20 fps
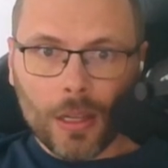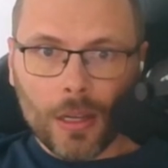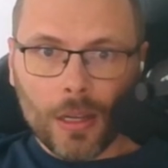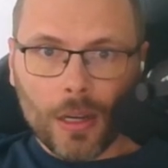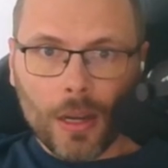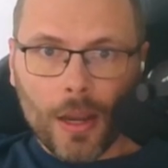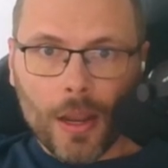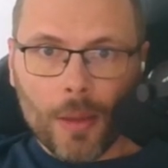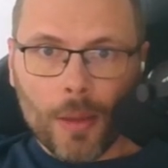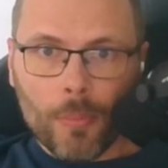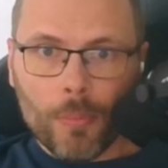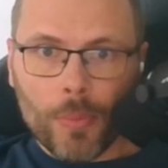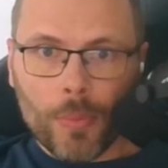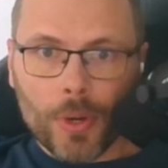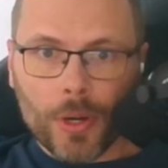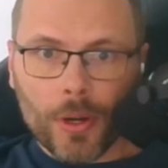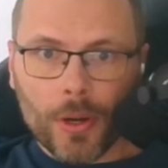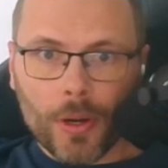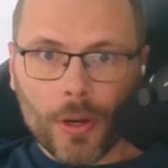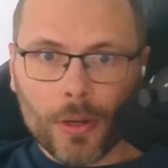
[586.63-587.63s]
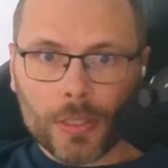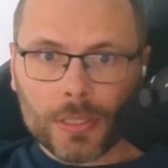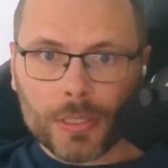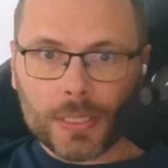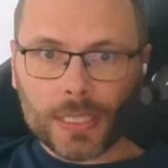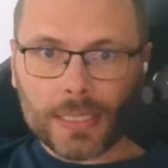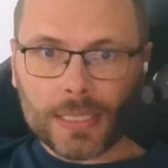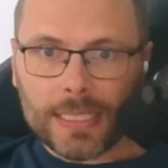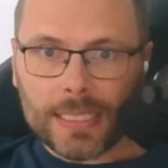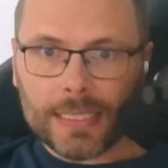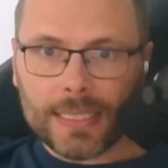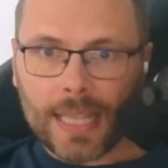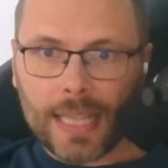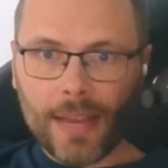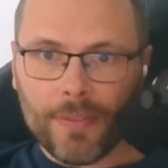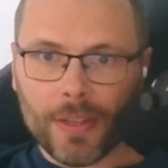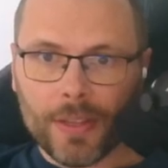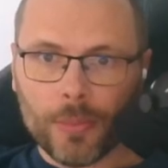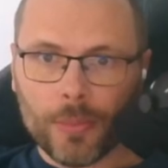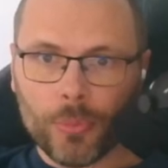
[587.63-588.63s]
Number
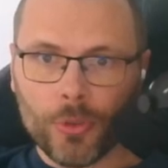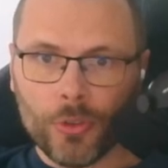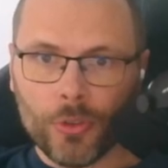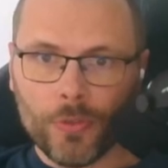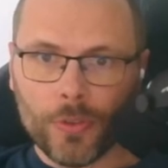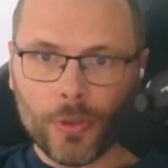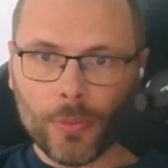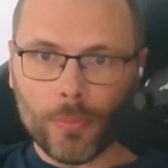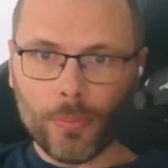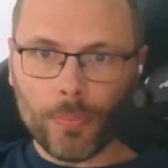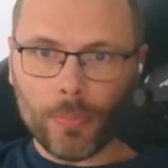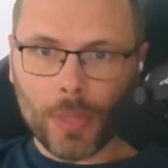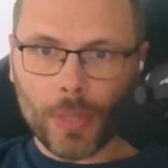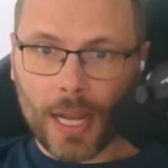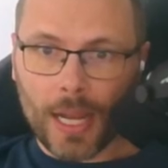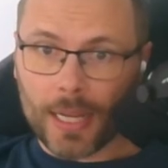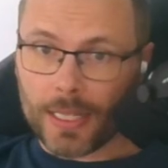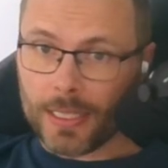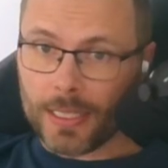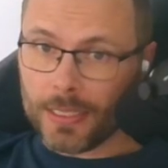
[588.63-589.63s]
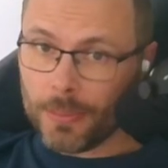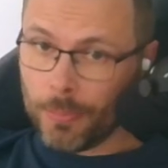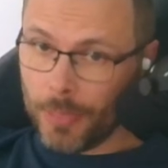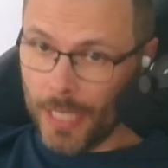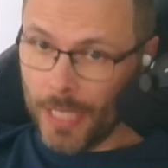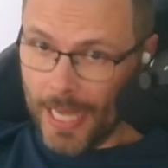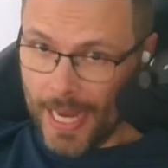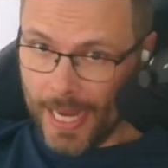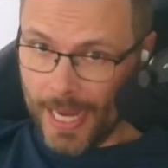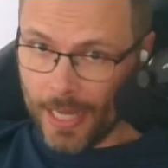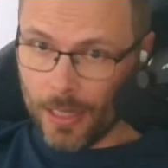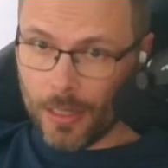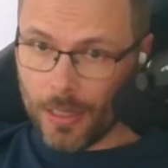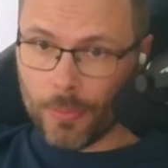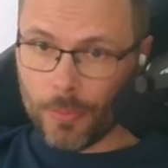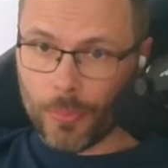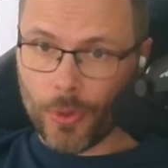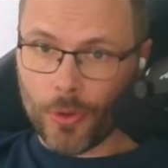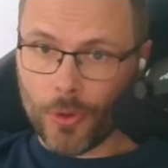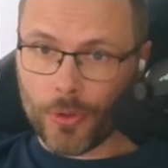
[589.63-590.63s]
67, approval block is blank.
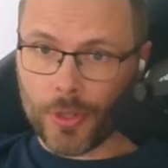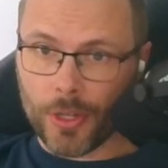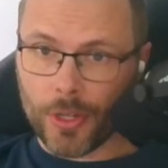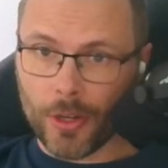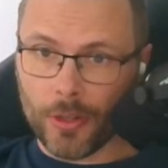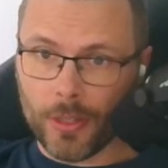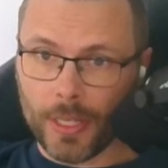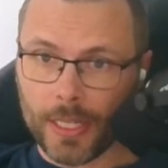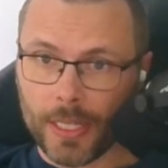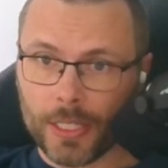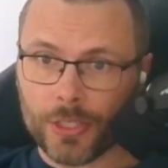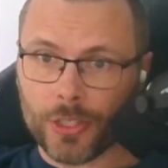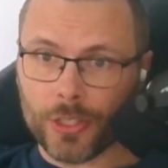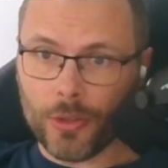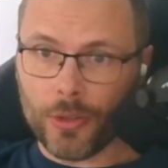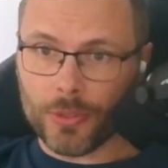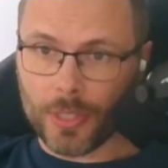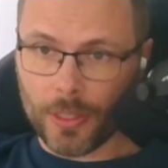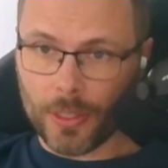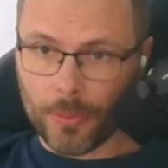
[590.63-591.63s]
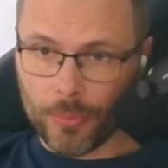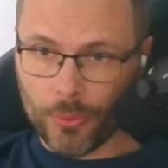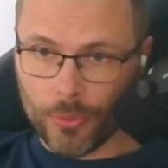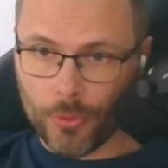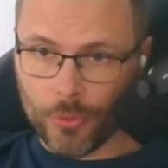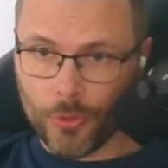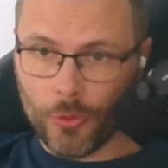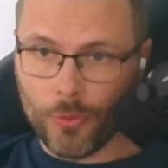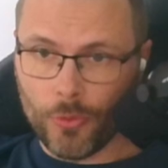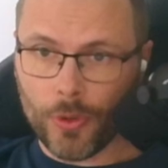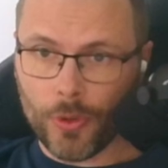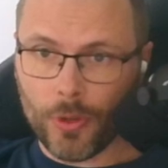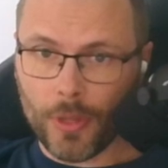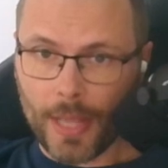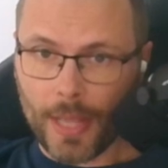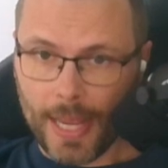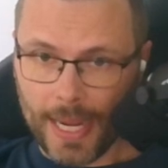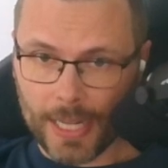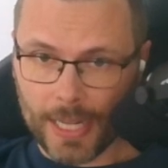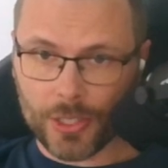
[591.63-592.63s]
Procure Link shows an approval
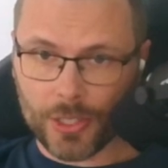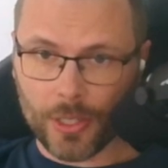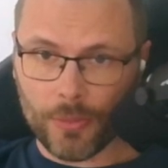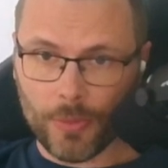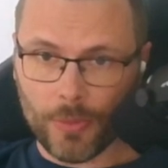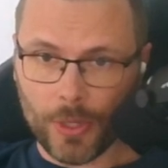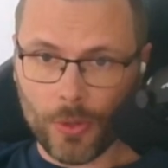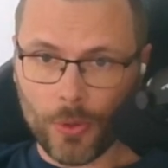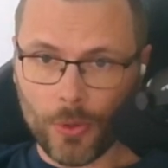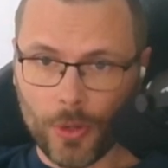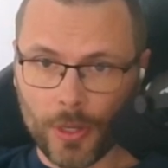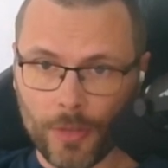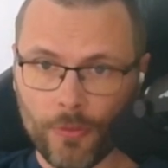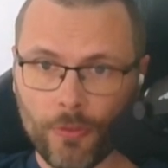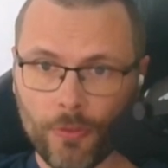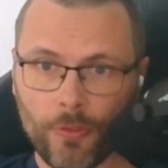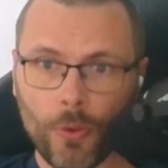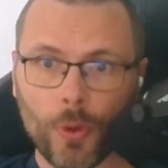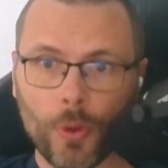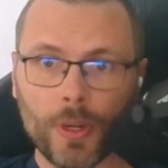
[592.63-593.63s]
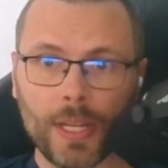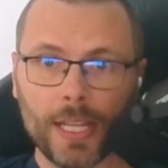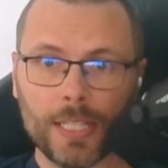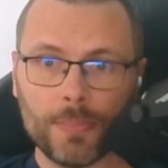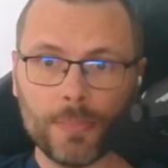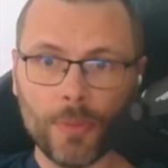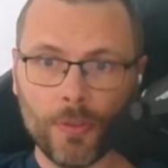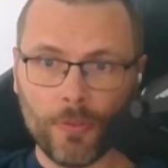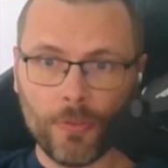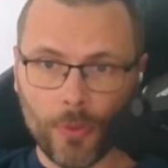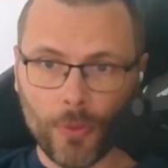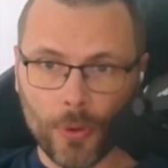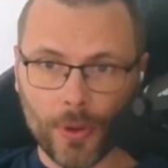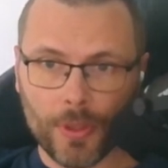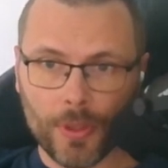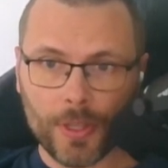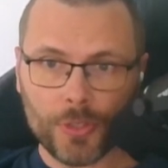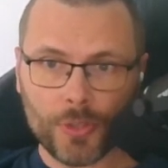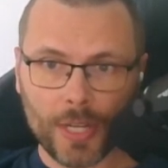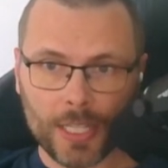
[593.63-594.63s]
action recorded 4 days before
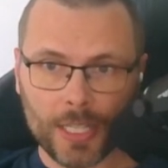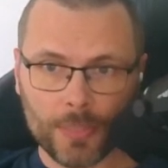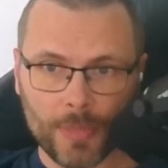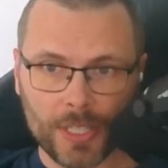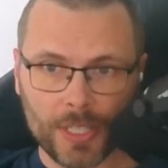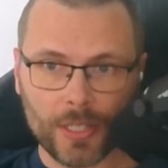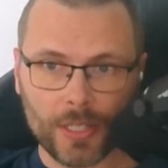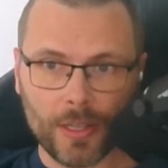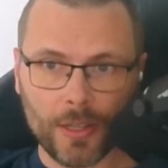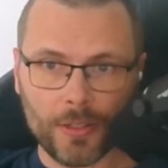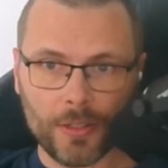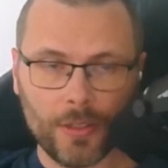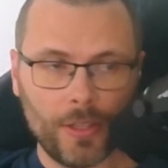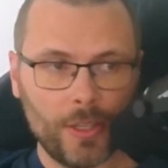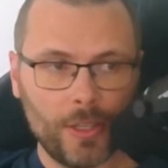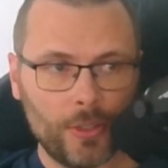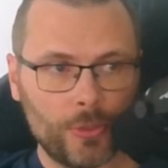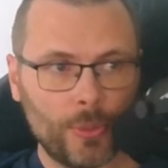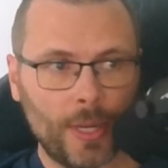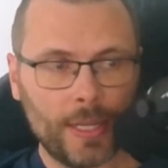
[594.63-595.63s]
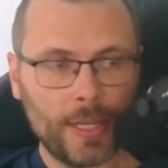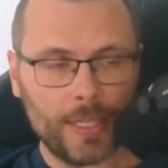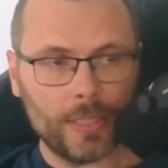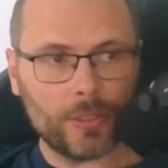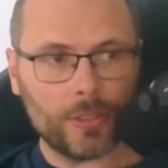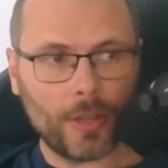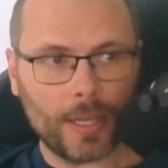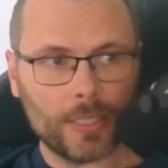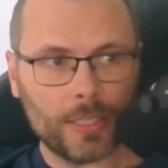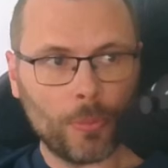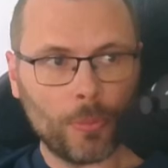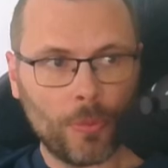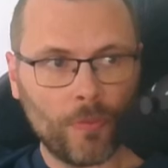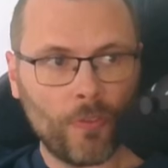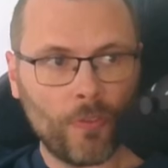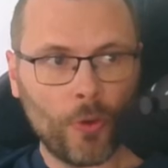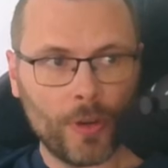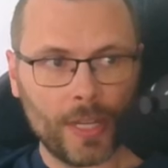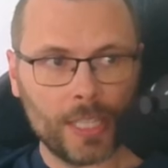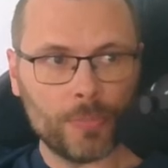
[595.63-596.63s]
the transmission under the user IDs. Okay, so
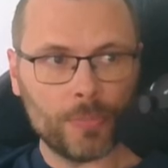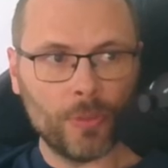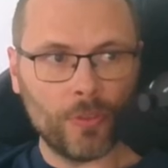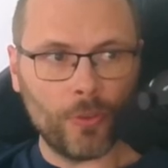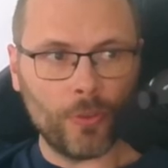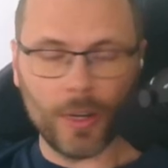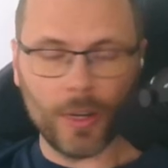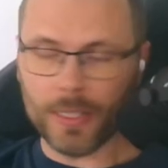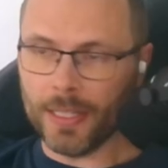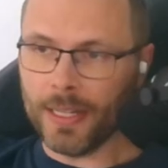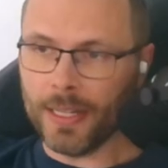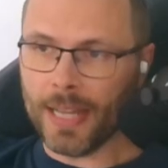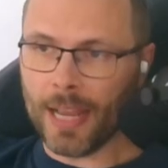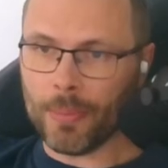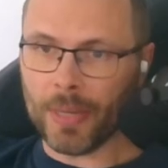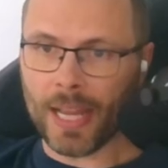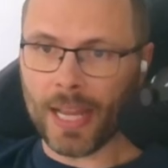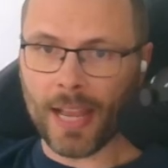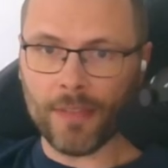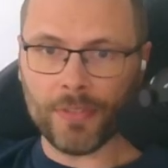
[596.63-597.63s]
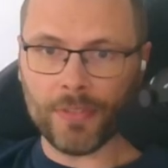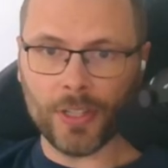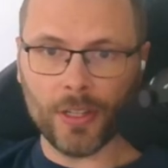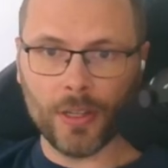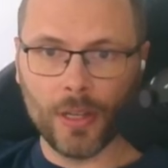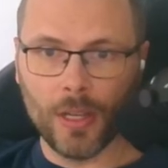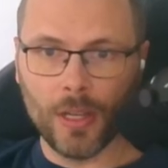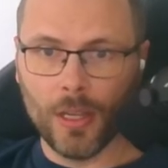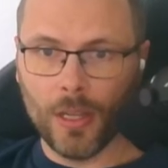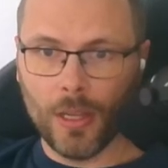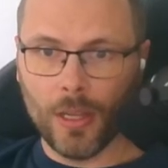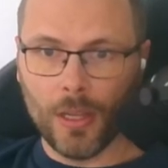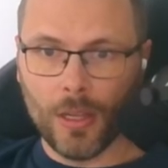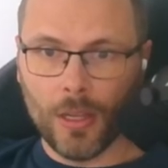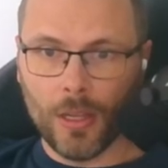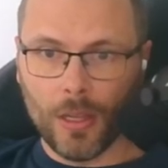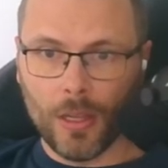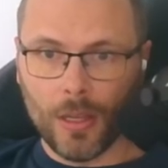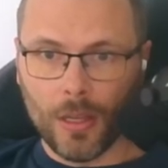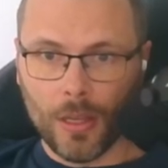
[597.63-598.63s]
4 days before, it didn't happen after.
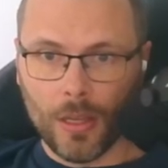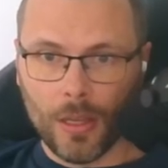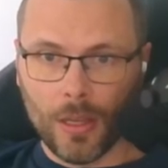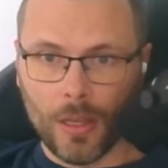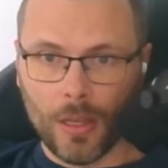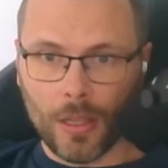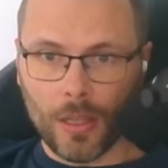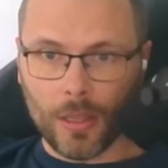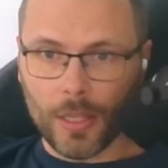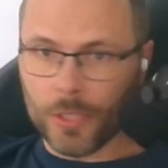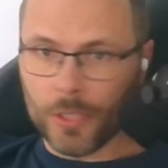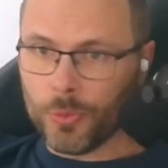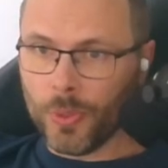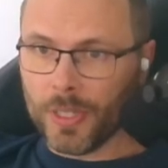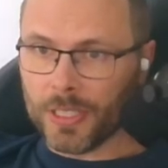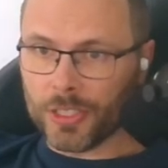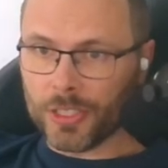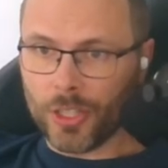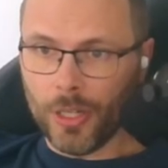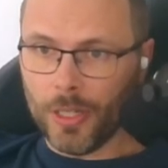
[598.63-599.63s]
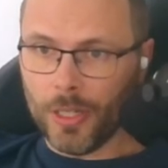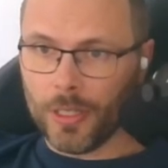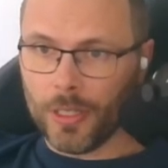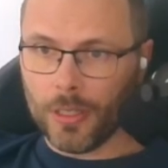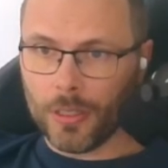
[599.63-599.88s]
This one is good.